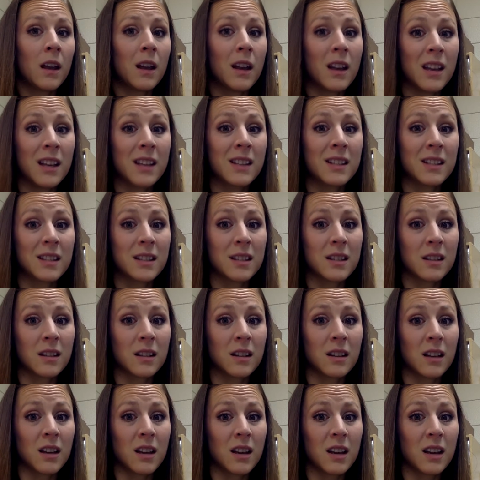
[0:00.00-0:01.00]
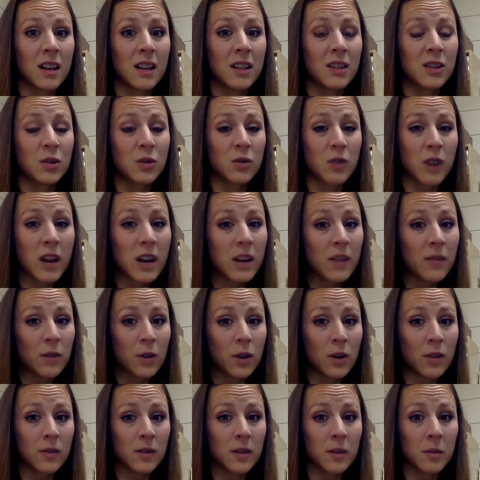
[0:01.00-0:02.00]
It's great if you
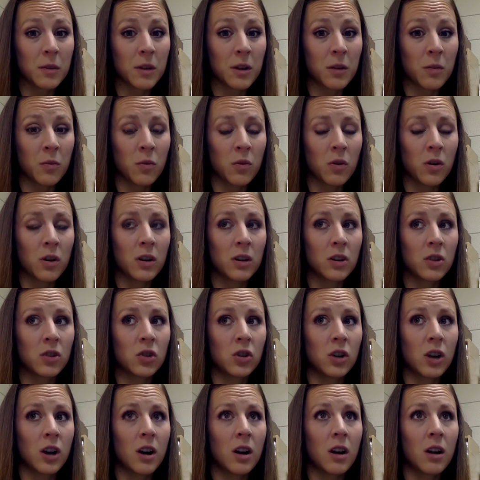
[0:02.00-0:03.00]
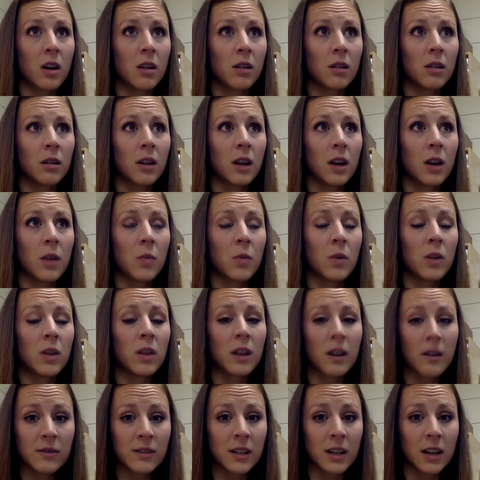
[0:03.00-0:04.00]
have something important to share, and we
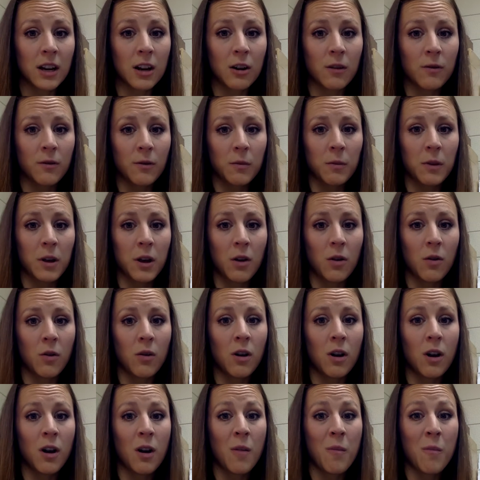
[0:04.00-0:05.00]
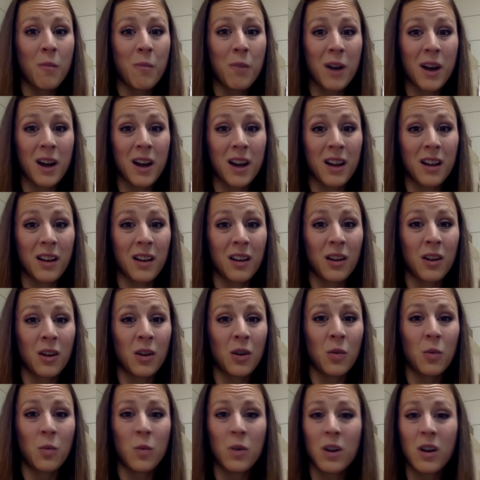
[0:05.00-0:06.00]
love to hear from you. But
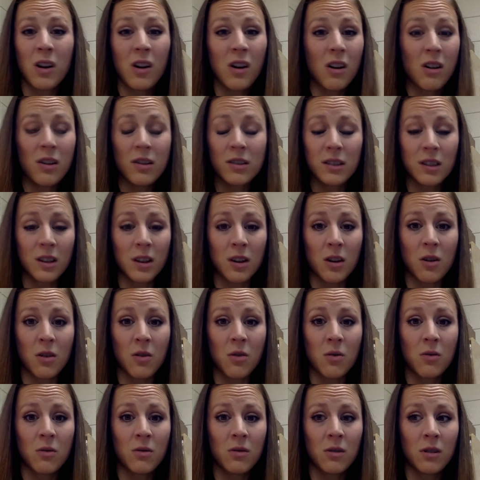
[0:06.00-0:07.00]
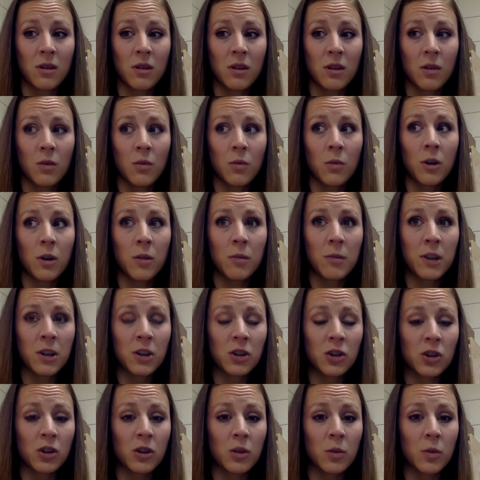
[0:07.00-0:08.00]
we also want to make
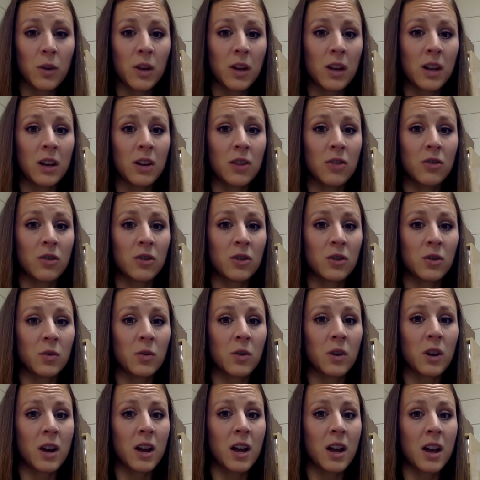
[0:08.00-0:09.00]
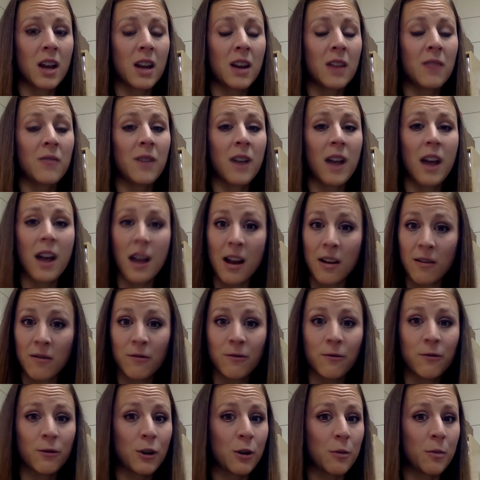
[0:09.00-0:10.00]
sure that we can hear the story. And if
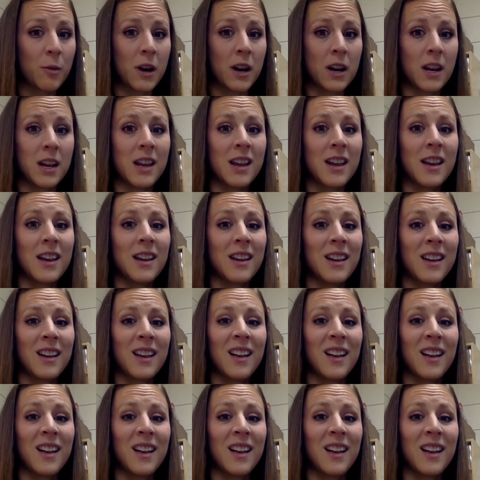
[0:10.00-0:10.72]
everybody